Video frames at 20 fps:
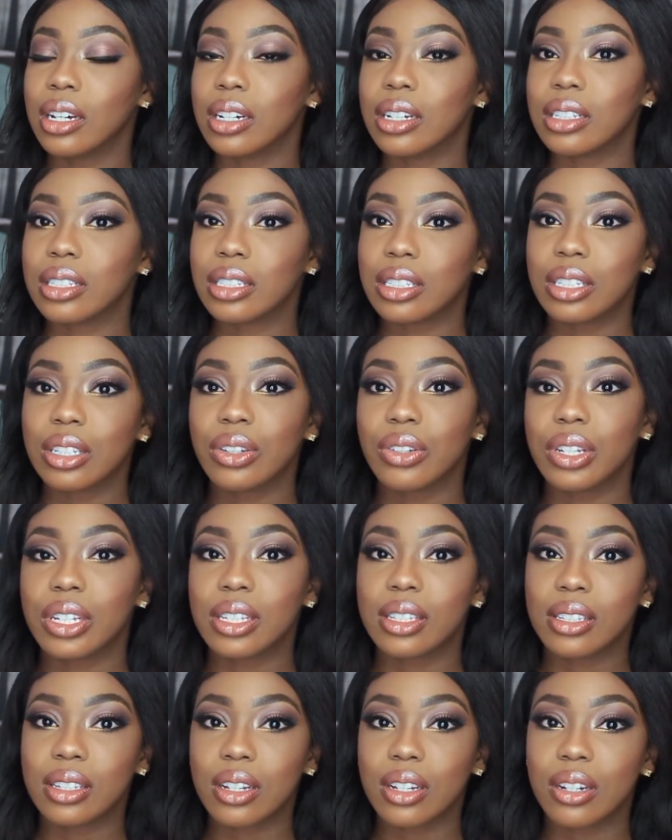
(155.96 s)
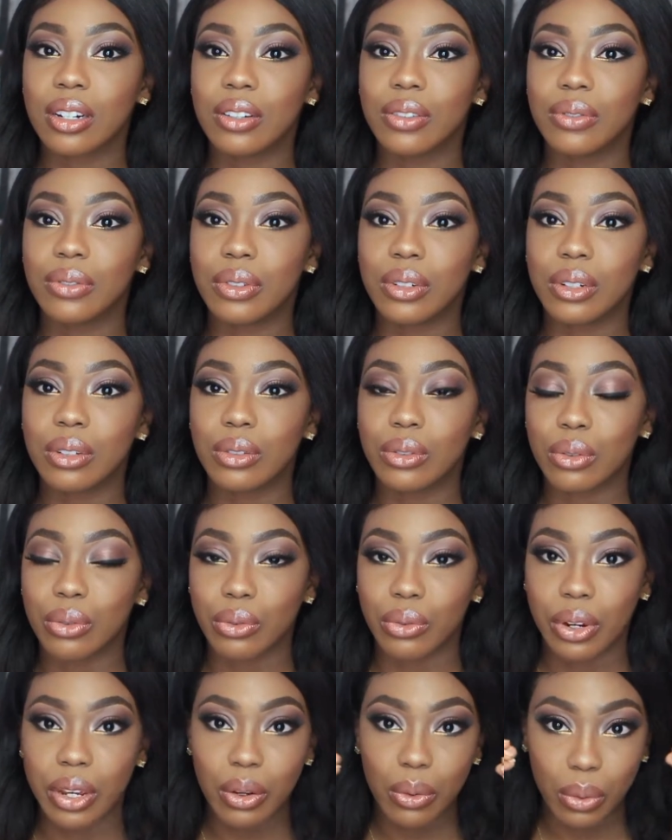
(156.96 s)
a series of
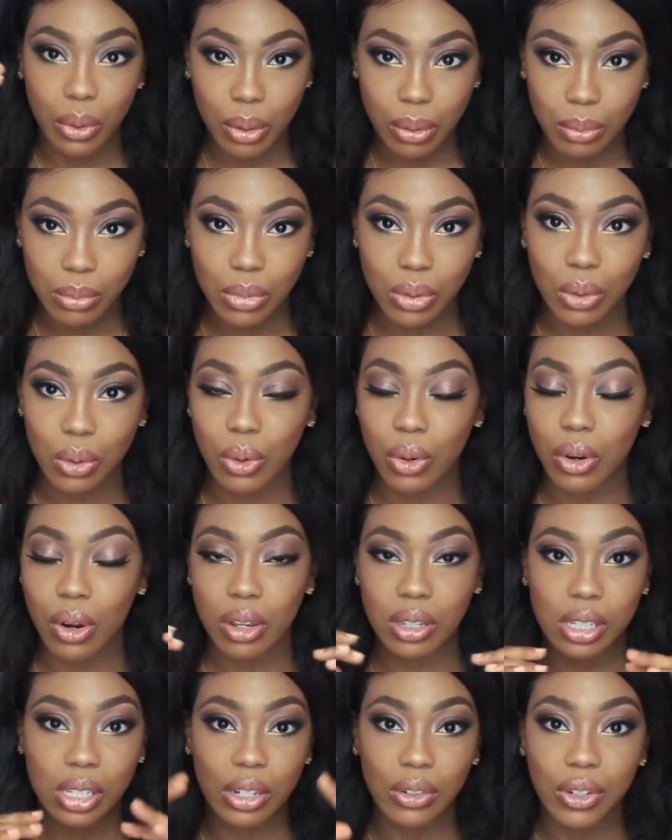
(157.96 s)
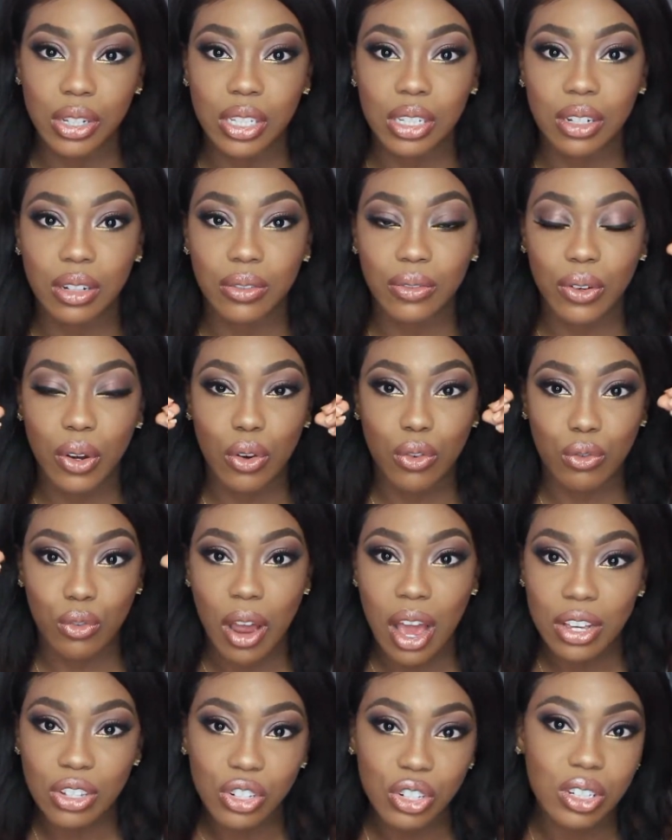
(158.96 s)
ringworms or a series of
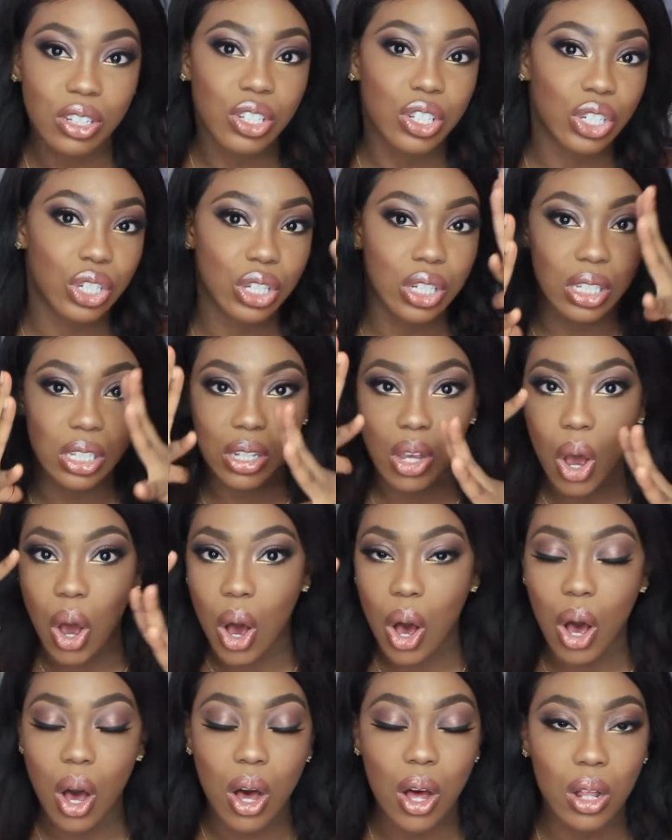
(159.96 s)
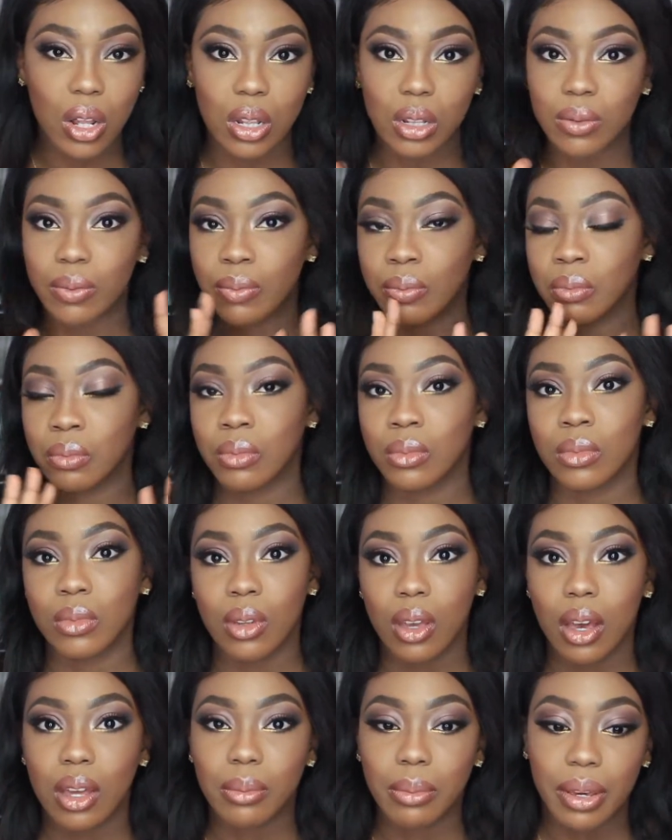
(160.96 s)
rashes just all
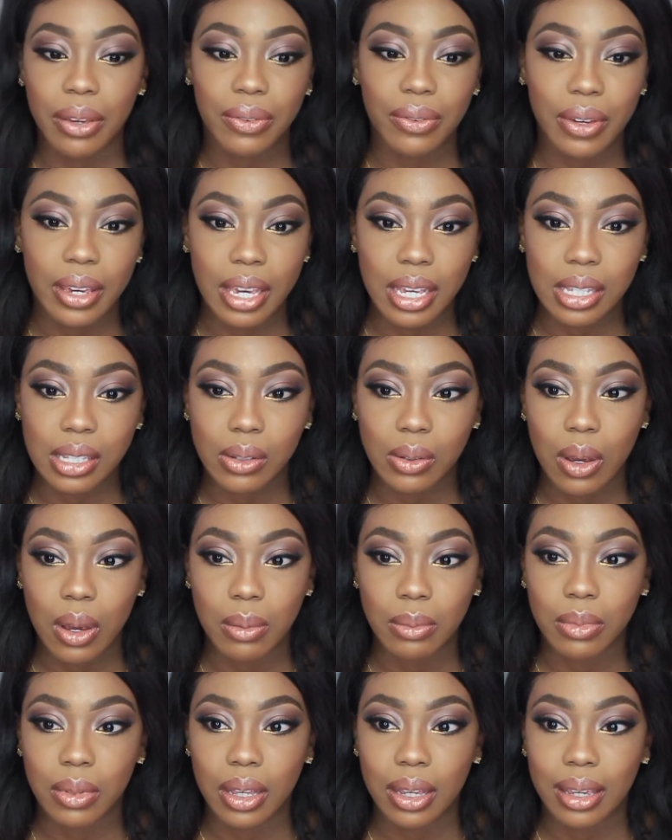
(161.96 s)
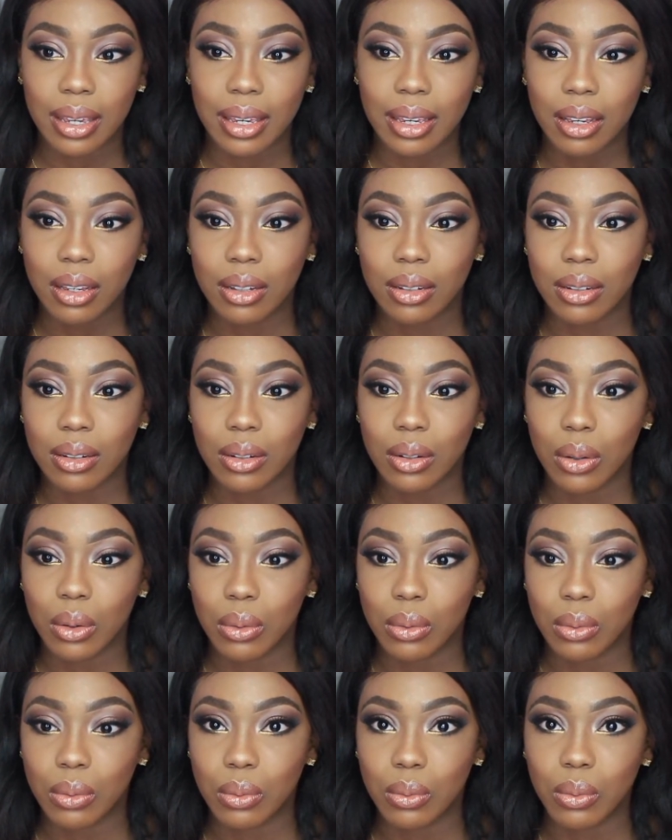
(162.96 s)
on my face. So I'm like,
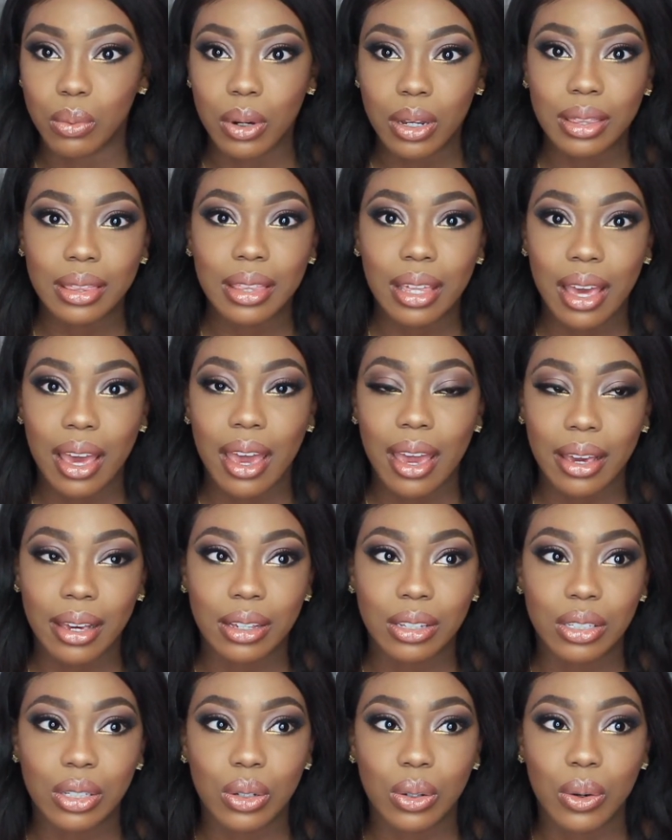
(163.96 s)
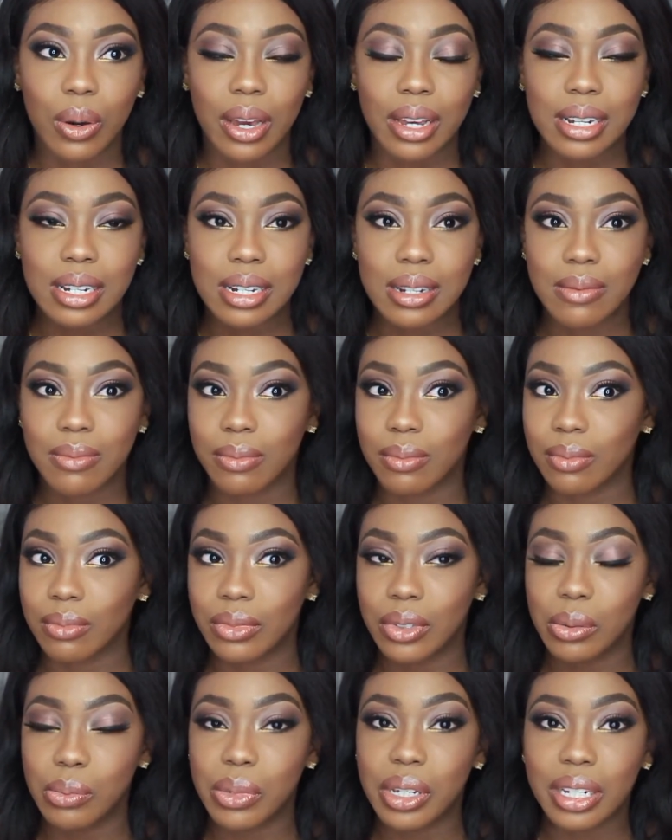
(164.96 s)
what the heck? So I
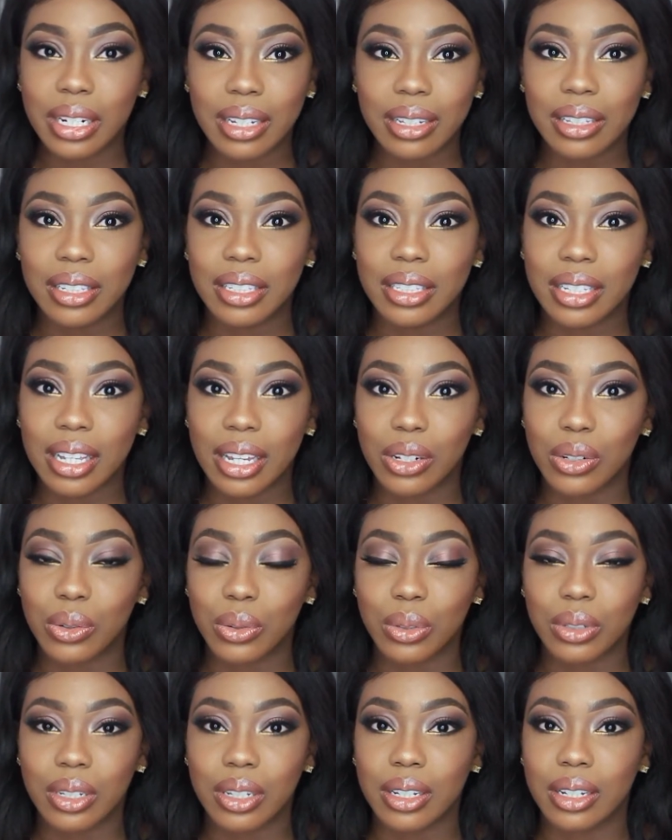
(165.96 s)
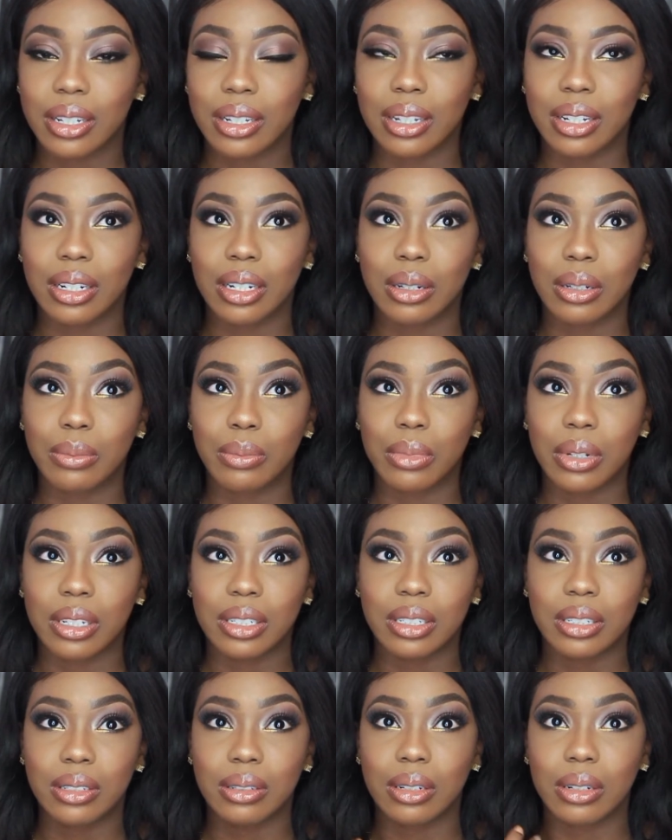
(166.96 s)
immediately scheduled a, uh, an, a, a
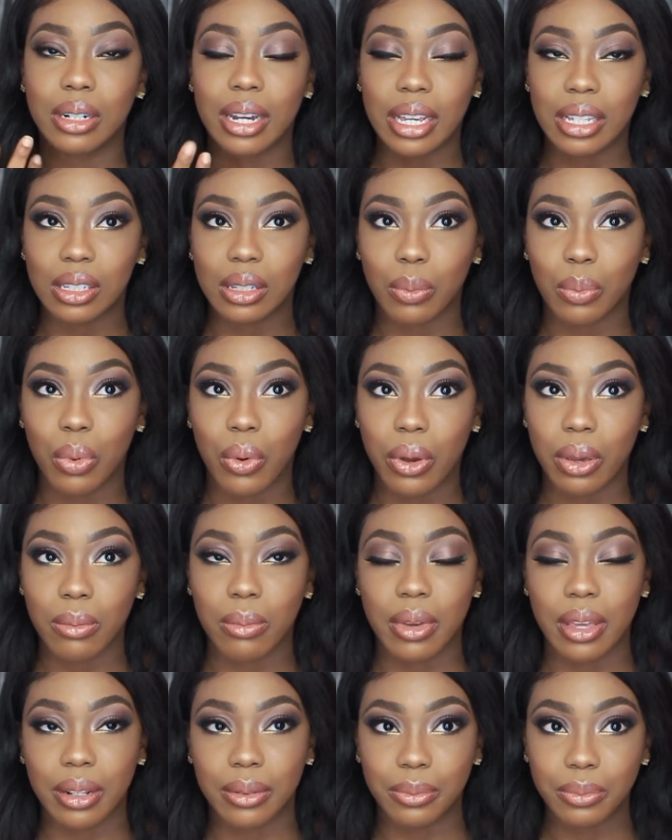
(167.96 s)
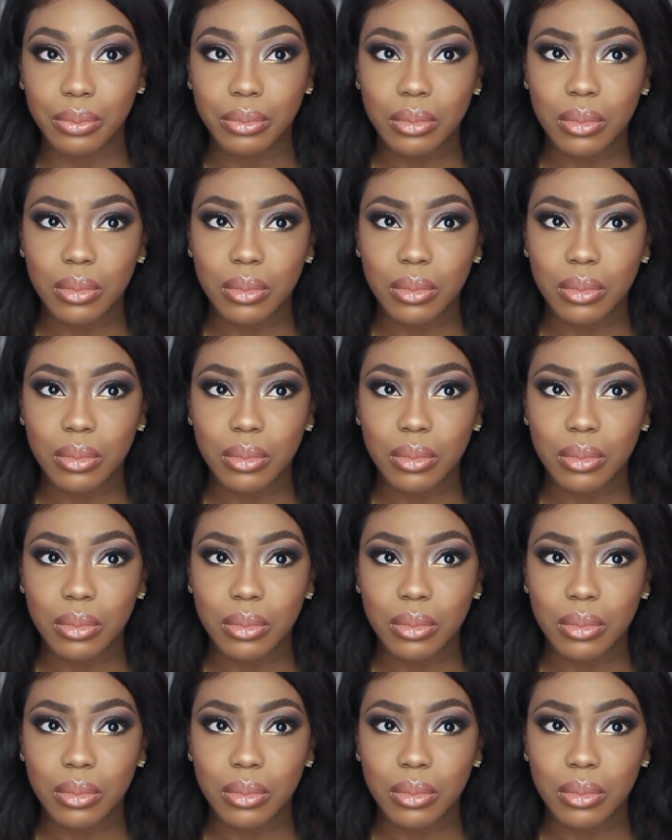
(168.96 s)
next appointment